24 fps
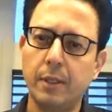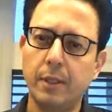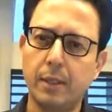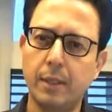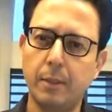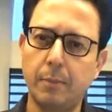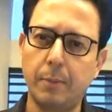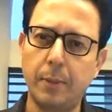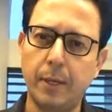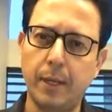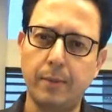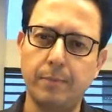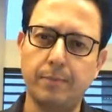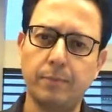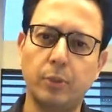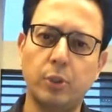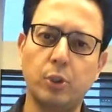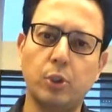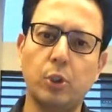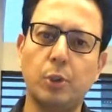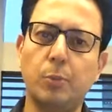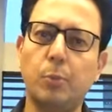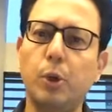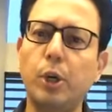the pain.
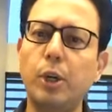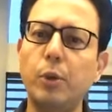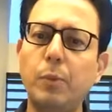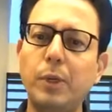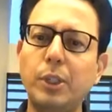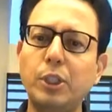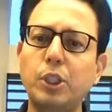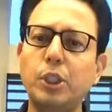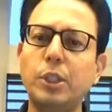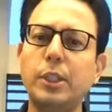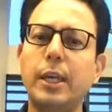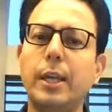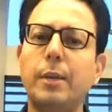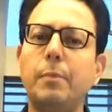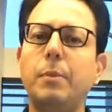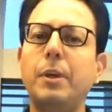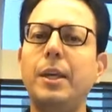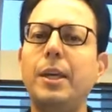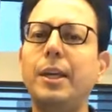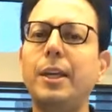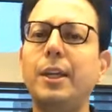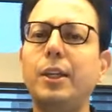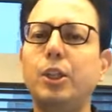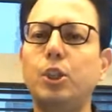So the motivation can
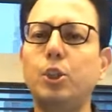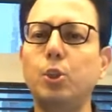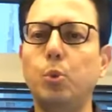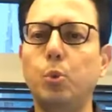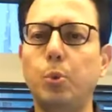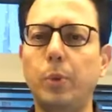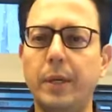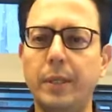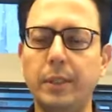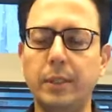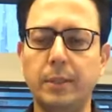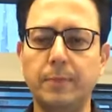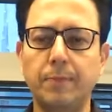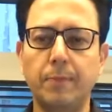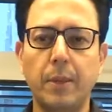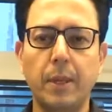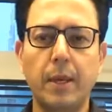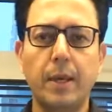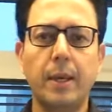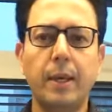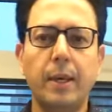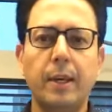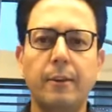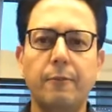be in two ways.
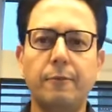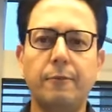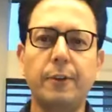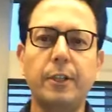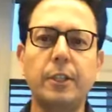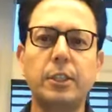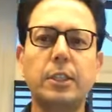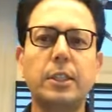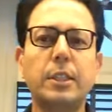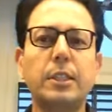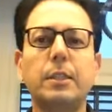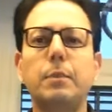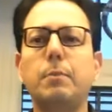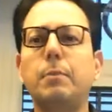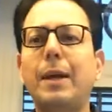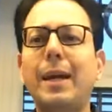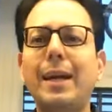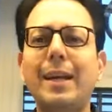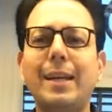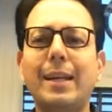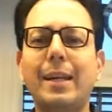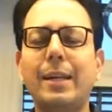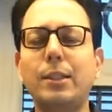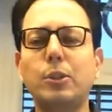First is in
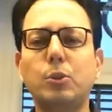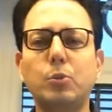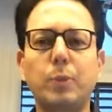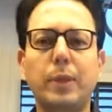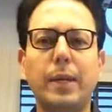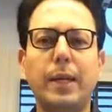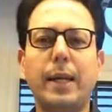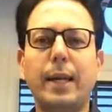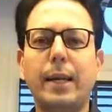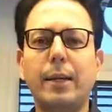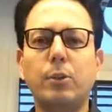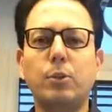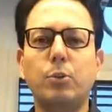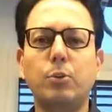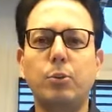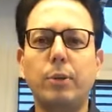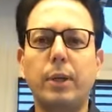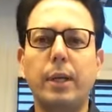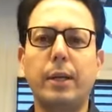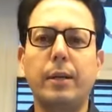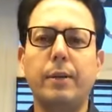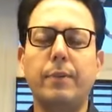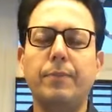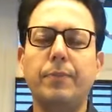my case, when I had to
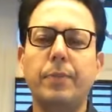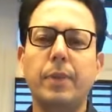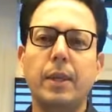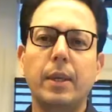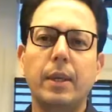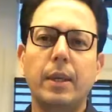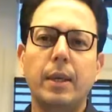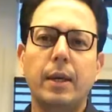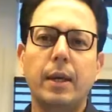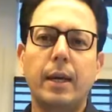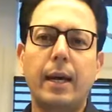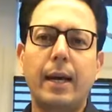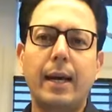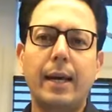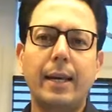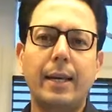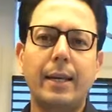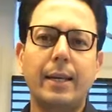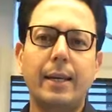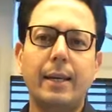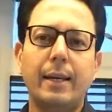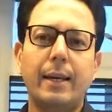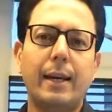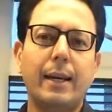run,
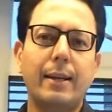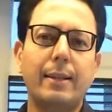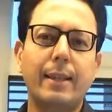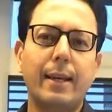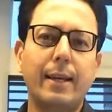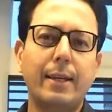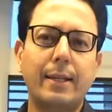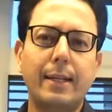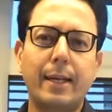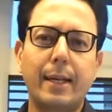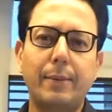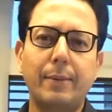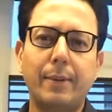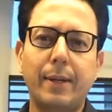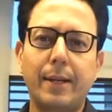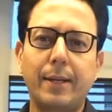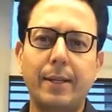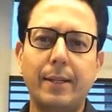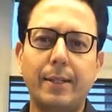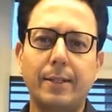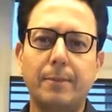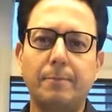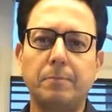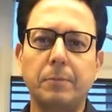I at that time had
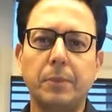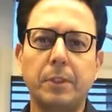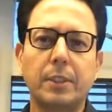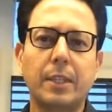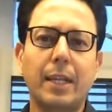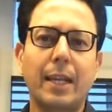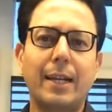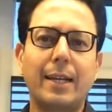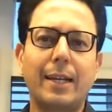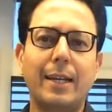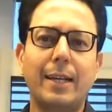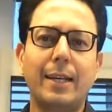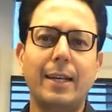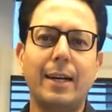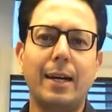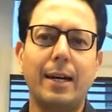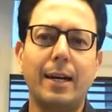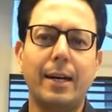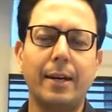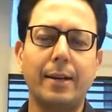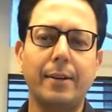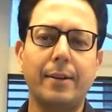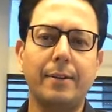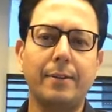a slightly
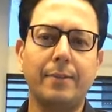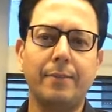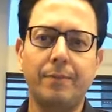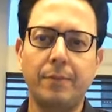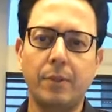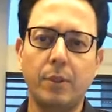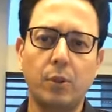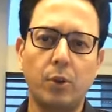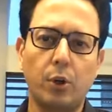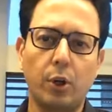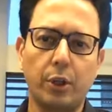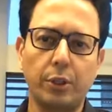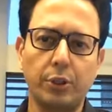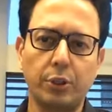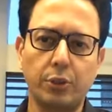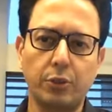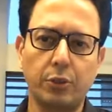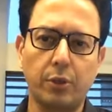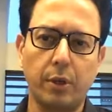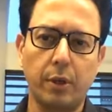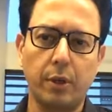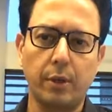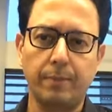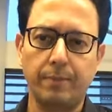higher
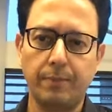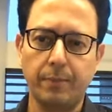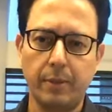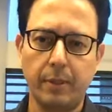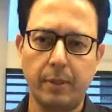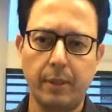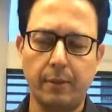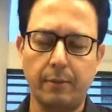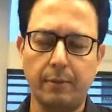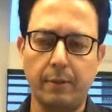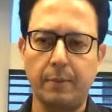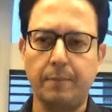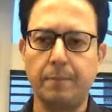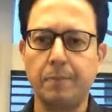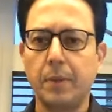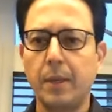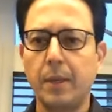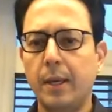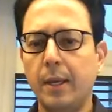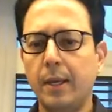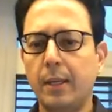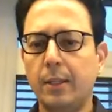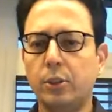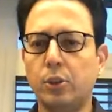cholesterol level.
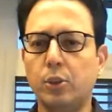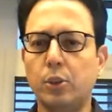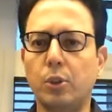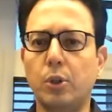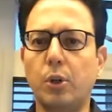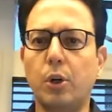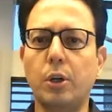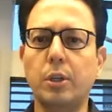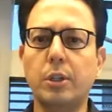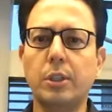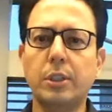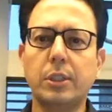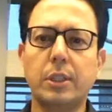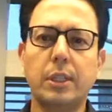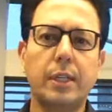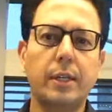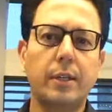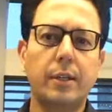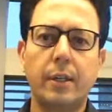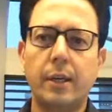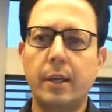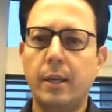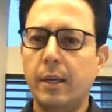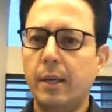So the doctor
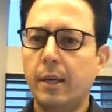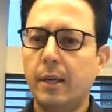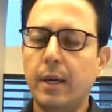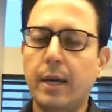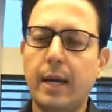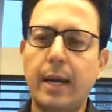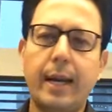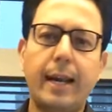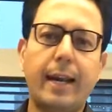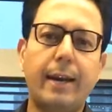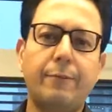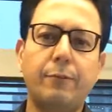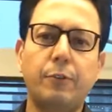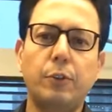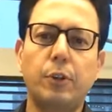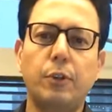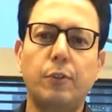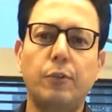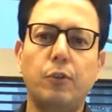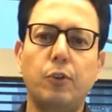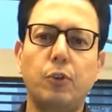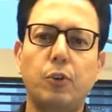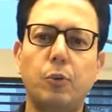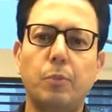said, I have to
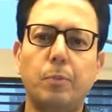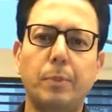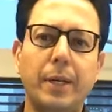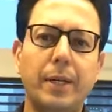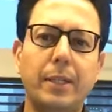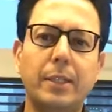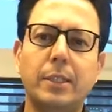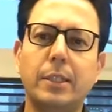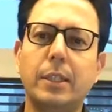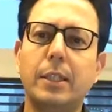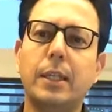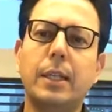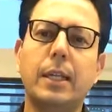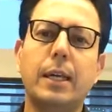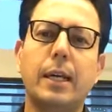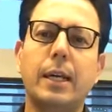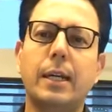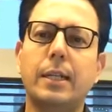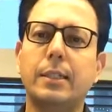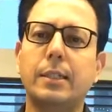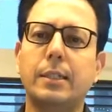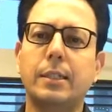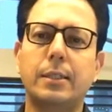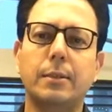give you medicine and I
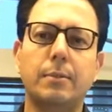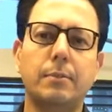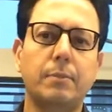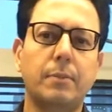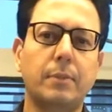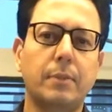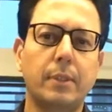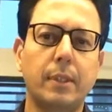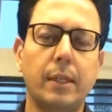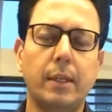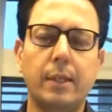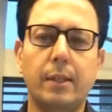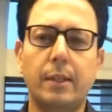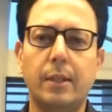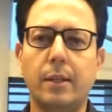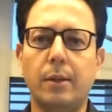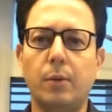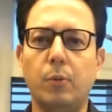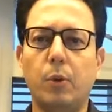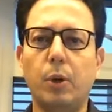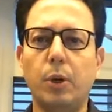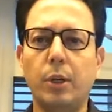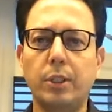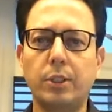asked them that uh,
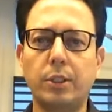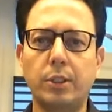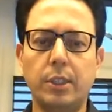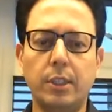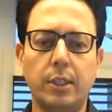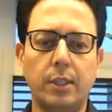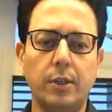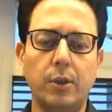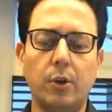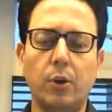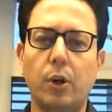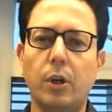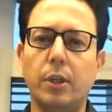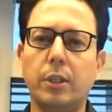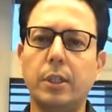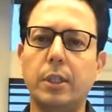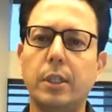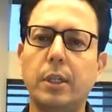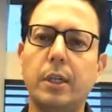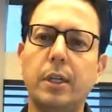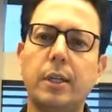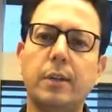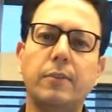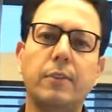what is the
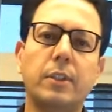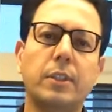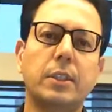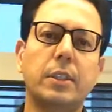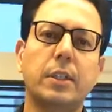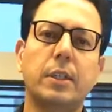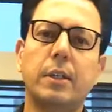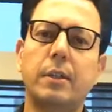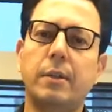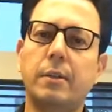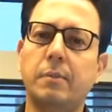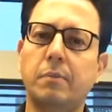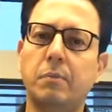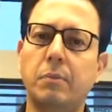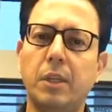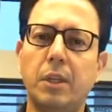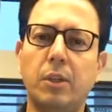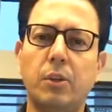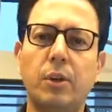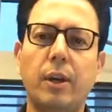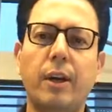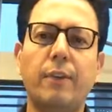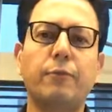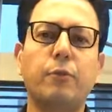alternative? They said, then
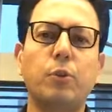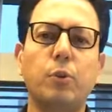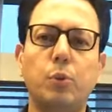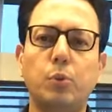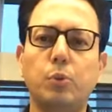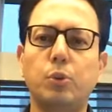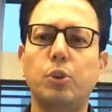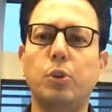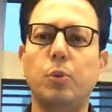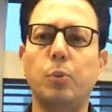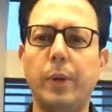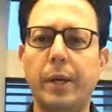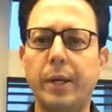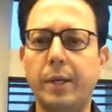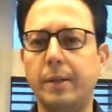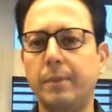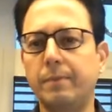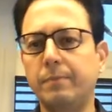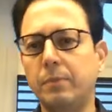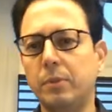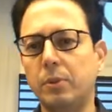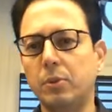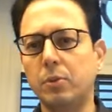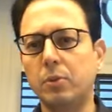you have to lose your weight.
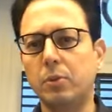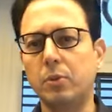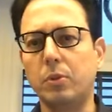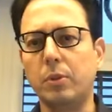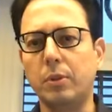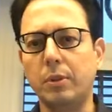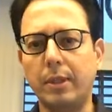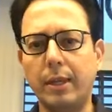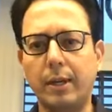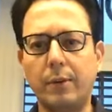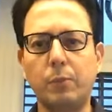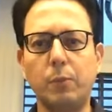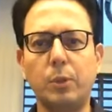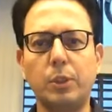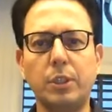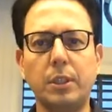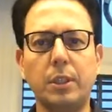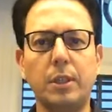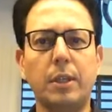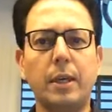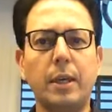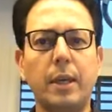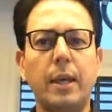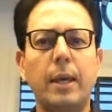So that was
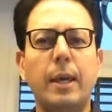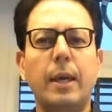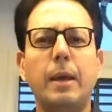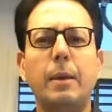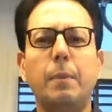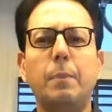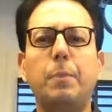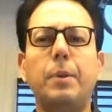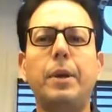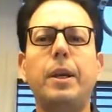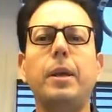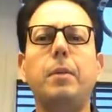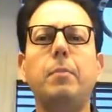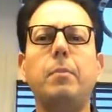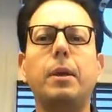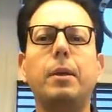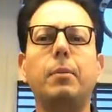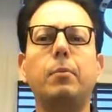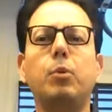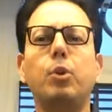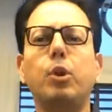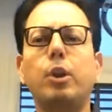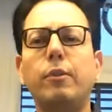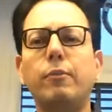a pretty big
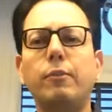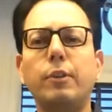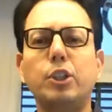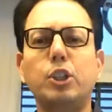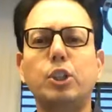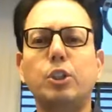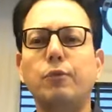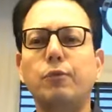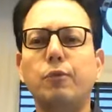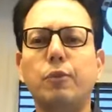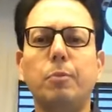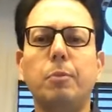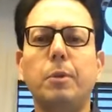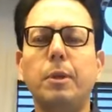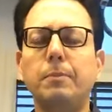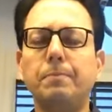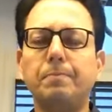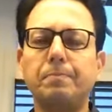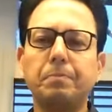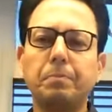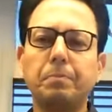motivation for me